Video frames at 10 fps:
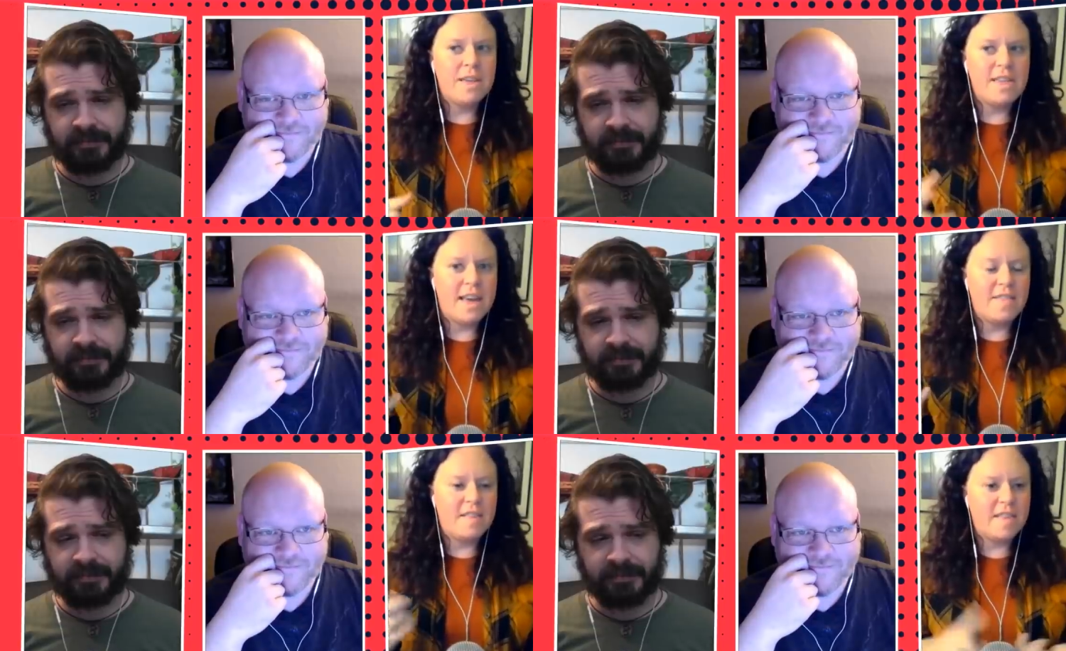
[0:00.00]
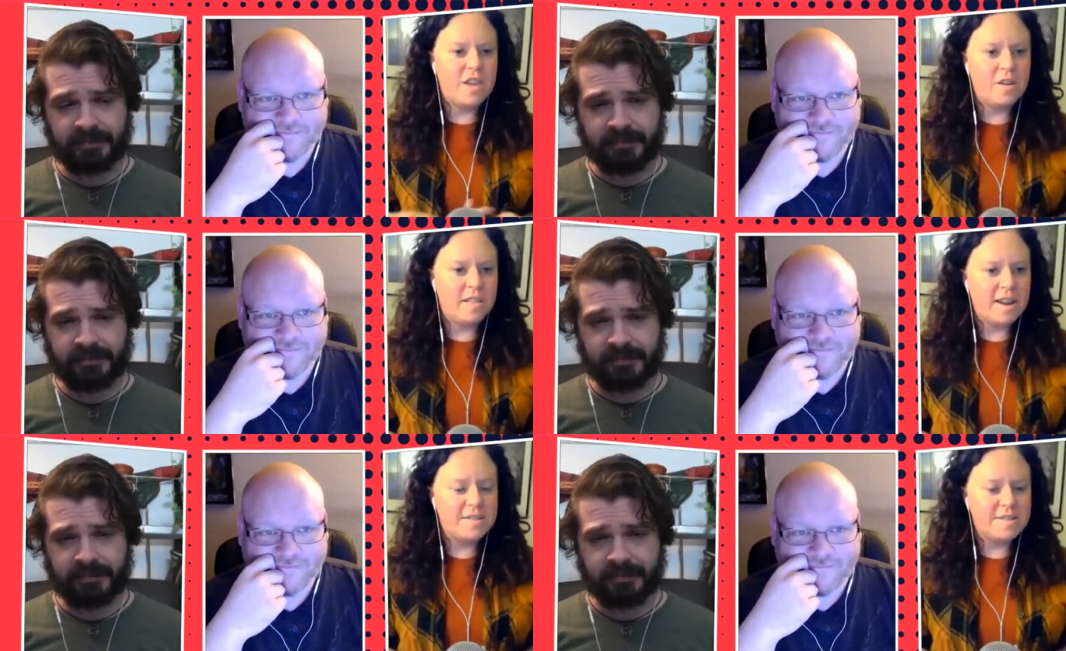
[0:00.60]
Speaker 1: but yet the secret
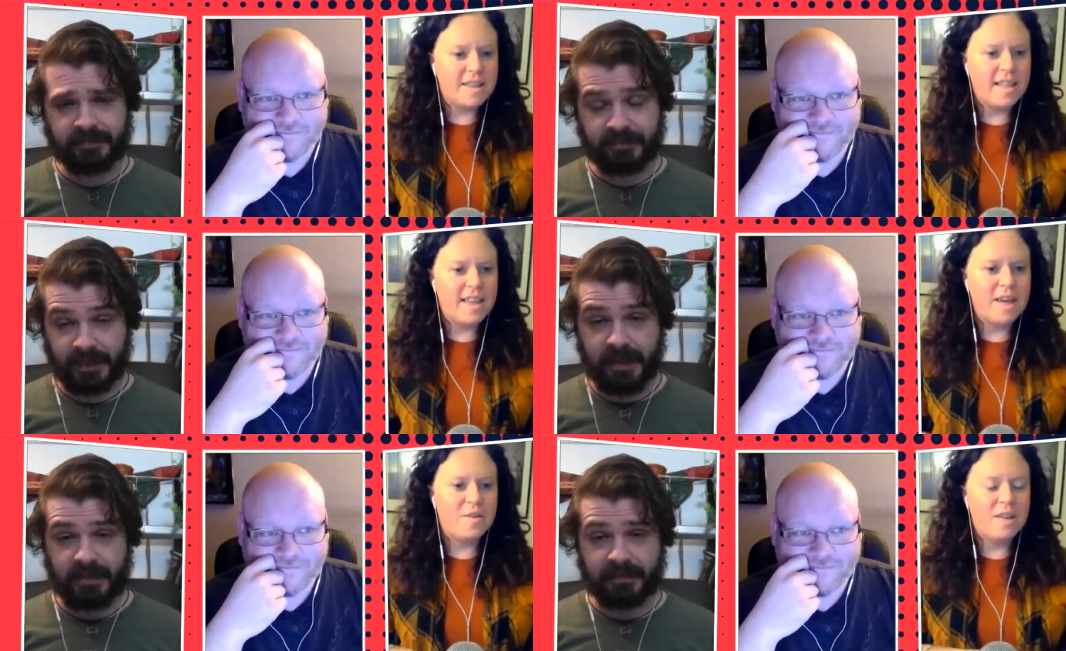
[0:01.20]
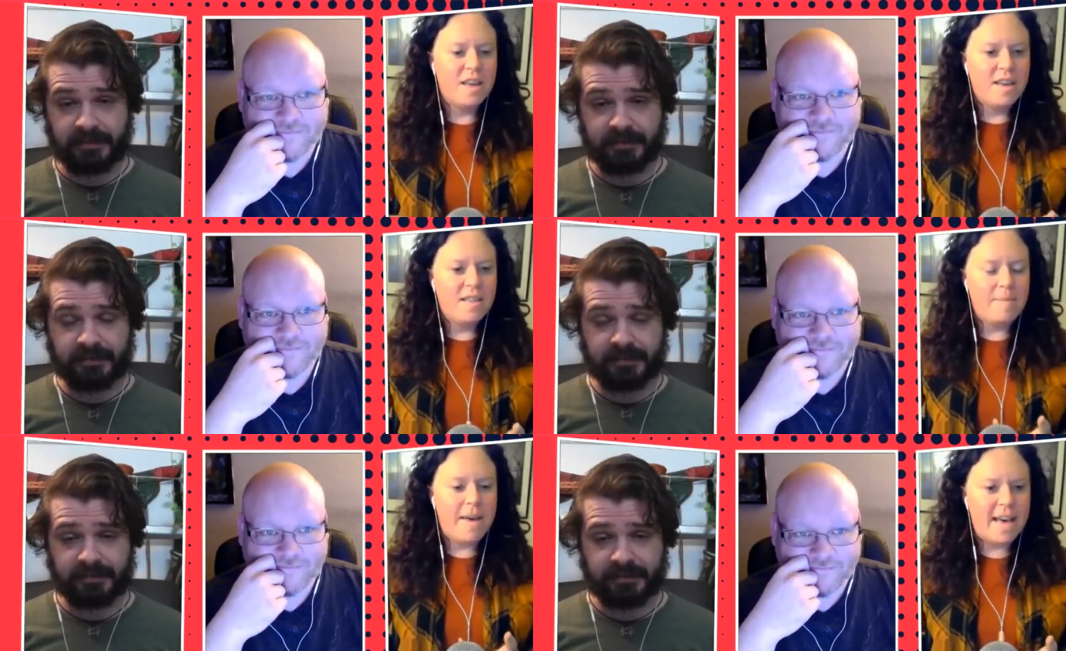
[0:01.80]
layers are selling out,
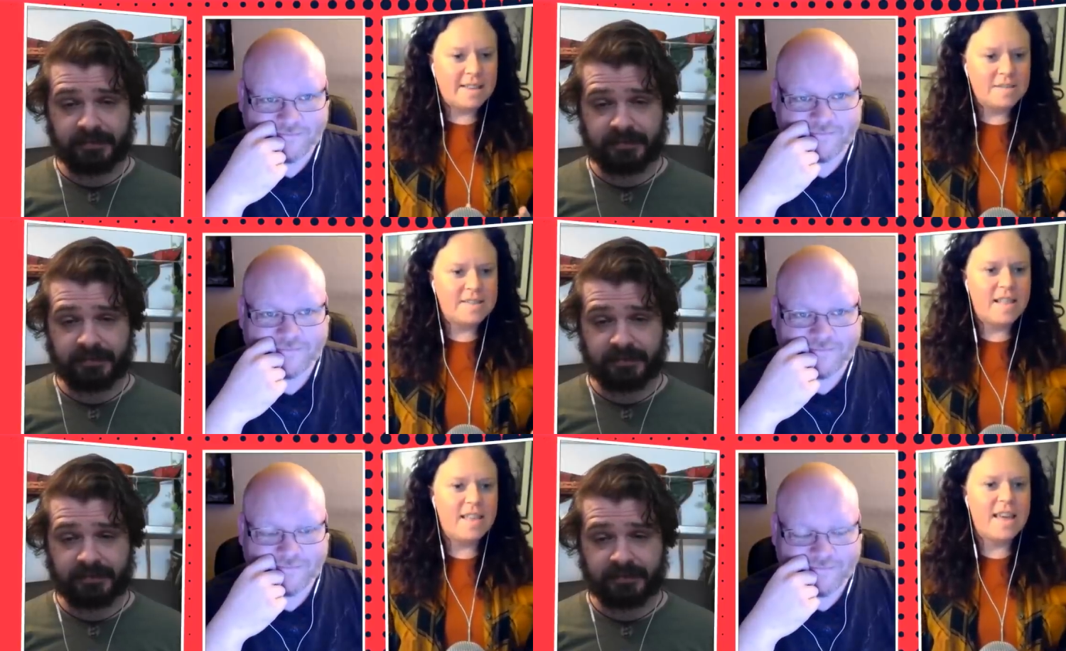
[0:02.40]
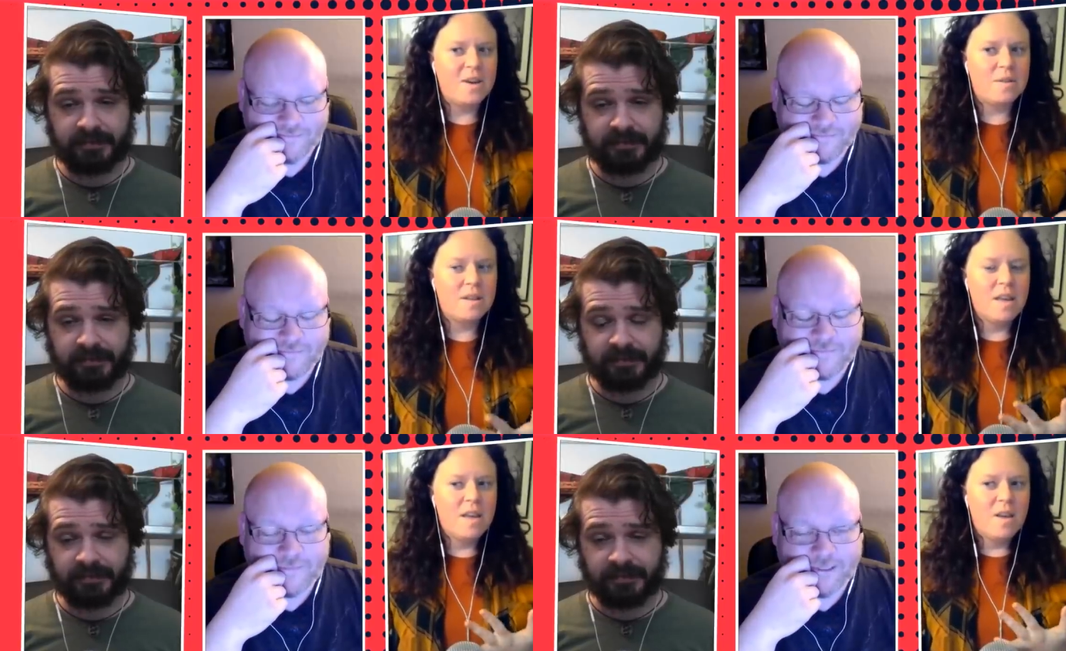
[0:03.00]
the packs are selling out.